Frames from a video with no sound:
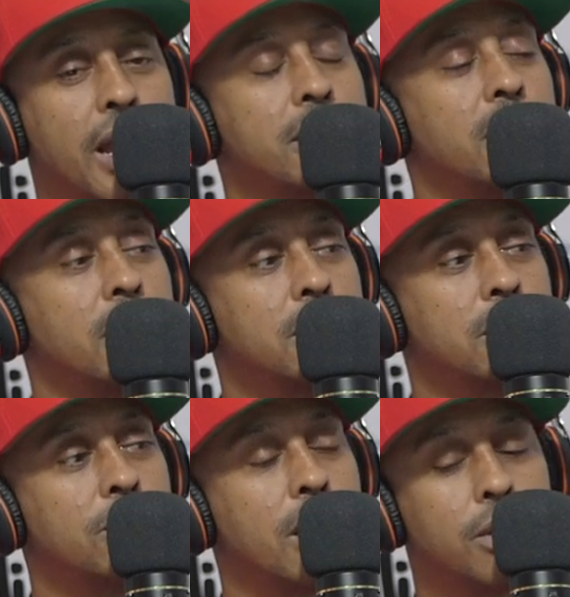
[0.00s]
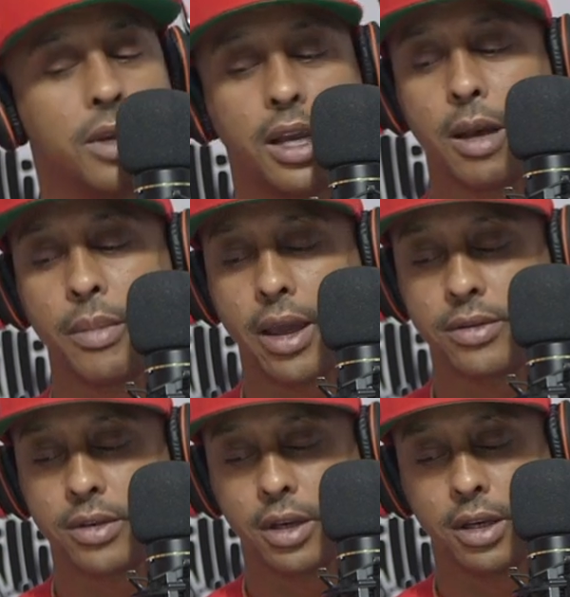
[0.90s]
but I changed it around, nigga. I'm
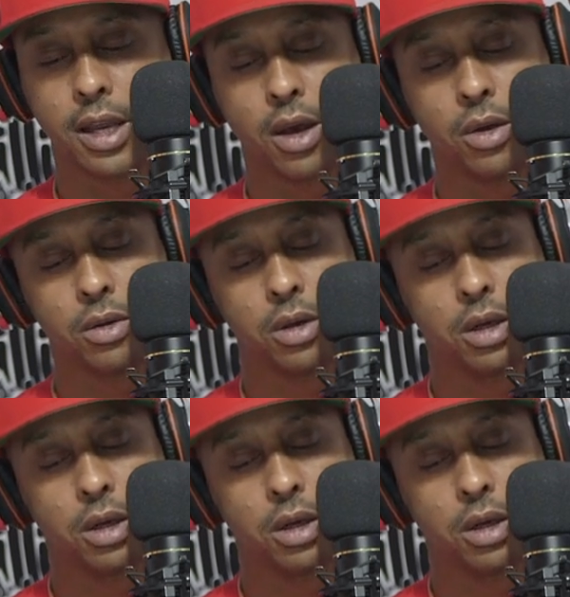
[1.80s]
asking it now.